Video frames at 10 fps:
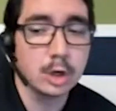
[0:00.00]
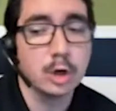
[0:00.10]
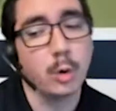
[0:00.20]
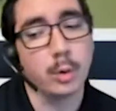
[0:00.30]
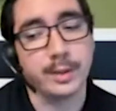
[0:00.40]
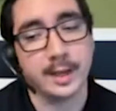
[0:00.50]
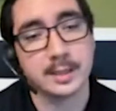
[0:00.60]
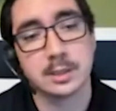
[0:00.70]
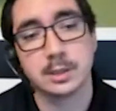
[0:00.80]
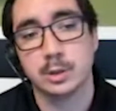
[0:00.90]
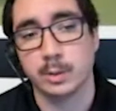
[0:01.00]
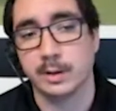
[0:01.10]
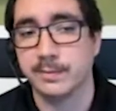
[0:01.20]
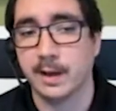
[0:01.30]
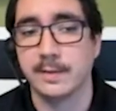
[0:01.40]
or that's
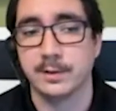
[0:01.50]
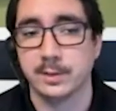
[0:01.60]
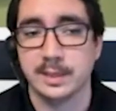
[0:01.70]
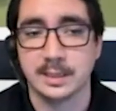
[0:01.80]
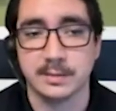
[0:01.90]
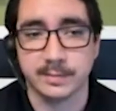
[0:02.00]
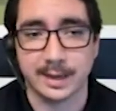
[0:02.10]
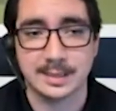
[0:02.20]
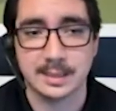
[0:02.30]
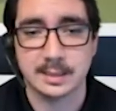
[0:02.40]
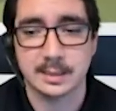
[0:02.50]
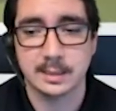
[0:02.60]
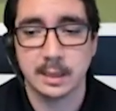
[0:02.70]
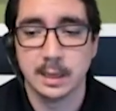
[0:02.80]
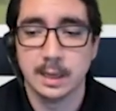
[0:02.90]
25 unique devices.
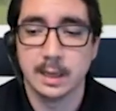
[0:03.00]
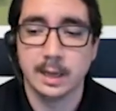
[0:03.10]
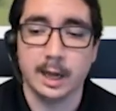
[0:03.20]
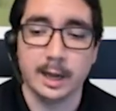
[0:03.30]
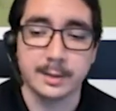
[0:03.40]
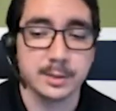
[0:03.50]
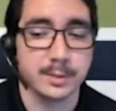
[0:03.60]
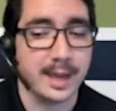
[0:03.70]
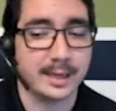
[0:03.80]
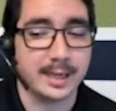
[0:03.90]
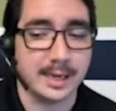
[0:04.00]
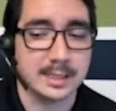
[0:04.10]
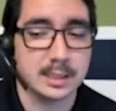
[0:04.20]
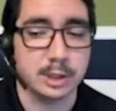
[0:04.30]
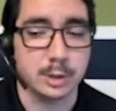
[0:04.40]
So in that
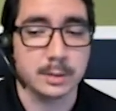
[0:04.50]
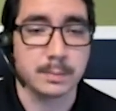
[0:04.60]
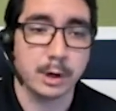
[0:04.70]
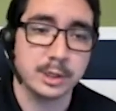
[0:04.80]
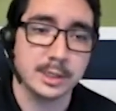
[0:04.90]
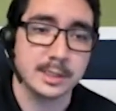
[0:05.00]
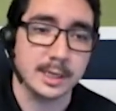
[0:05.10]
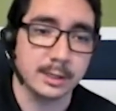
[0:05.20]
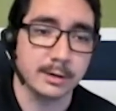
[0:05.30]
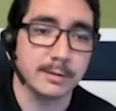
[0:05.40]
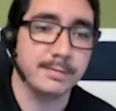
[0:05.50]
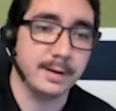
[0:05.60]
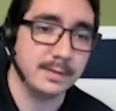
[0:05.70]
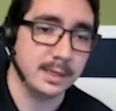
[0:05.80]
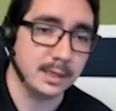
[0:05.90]
case, you could purchase either
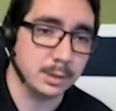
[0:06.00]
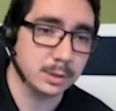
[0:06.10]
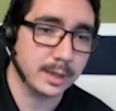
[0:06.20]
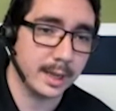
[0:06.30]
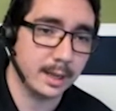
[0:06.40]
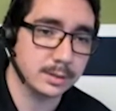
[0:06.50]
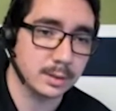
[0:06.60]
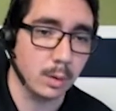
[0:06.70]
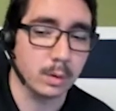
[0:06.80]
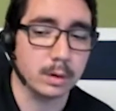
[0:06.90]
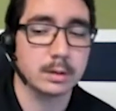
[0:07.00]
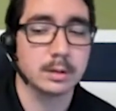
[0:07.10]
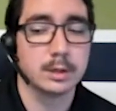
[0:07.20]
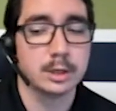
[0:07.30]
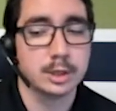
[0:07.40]
15 user cals or
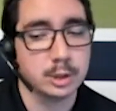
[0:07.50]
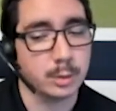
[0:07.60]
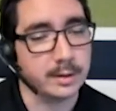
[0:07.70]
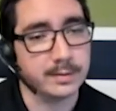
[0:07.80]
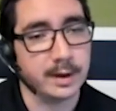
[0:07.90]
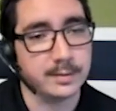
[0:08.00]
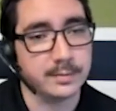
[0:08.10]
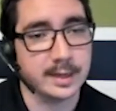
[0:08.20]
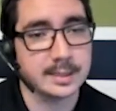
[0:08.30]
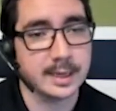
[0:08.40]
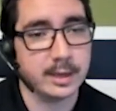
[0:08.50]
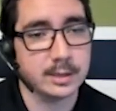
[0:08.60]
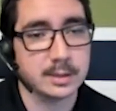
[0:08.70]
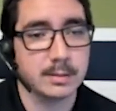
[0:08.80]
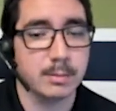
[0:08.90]
25 device
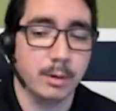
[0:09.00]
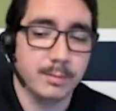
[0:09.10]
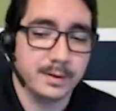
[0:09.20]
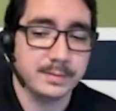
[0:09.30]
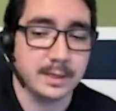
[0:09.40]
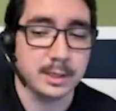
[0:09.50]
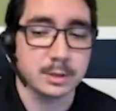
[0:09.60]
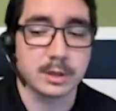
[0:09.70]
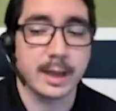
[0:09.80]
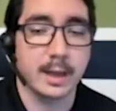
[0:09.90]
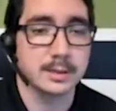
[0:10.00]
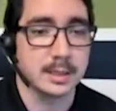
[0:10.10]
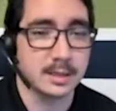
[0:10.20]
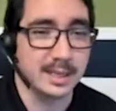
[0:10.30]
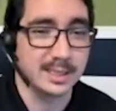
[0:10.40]
cals. Well, 15 user cals
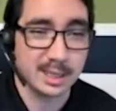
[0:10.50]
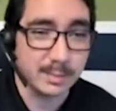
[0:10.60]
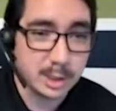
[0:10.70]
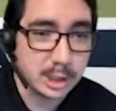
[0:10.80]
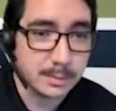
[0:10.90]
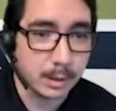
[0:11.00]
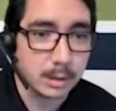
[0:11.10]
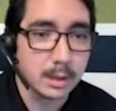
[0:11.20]
is going to be cheaper,